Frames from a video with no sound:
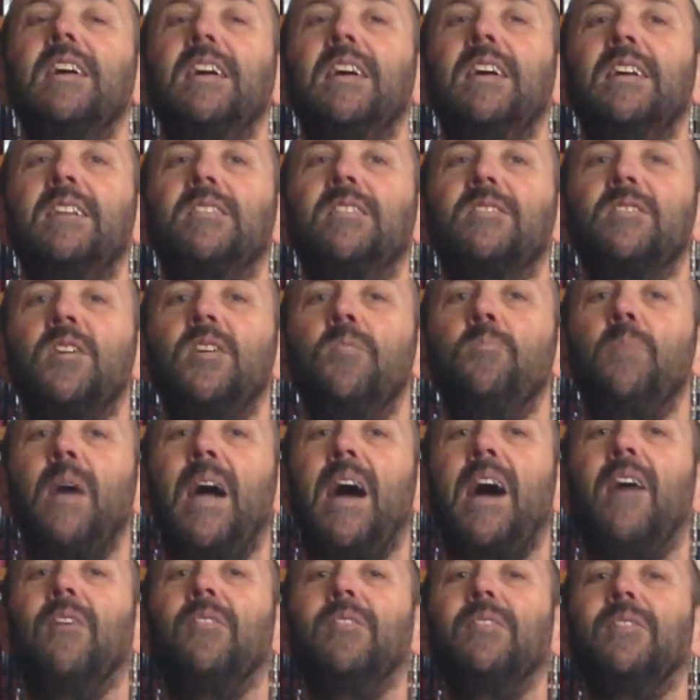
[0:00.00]
it's
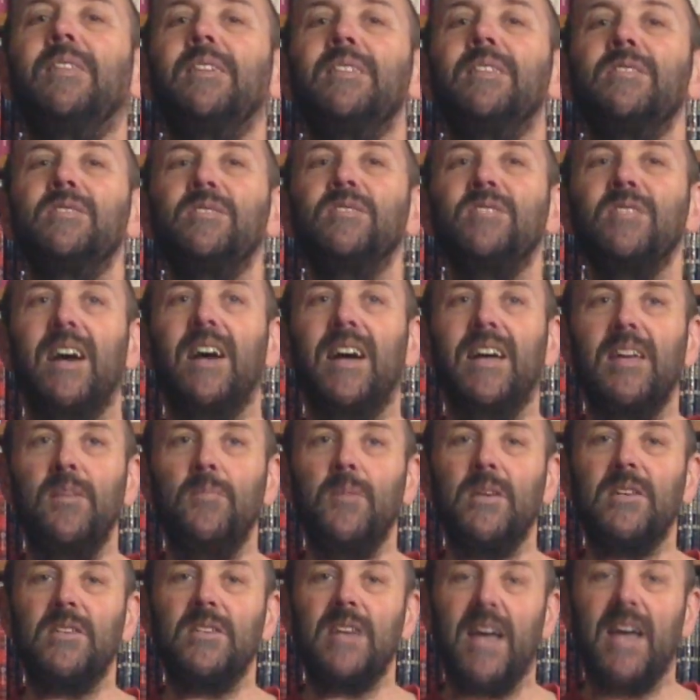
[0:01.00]
about the same
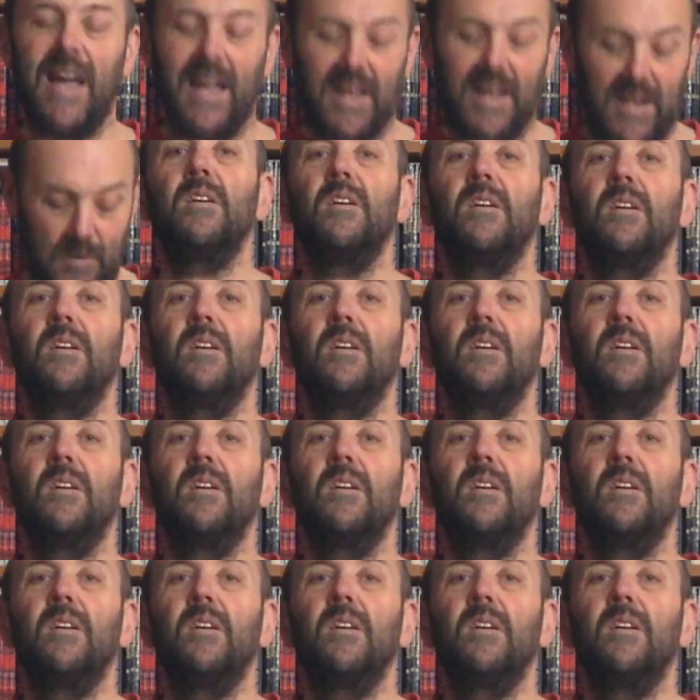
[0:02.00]
attack.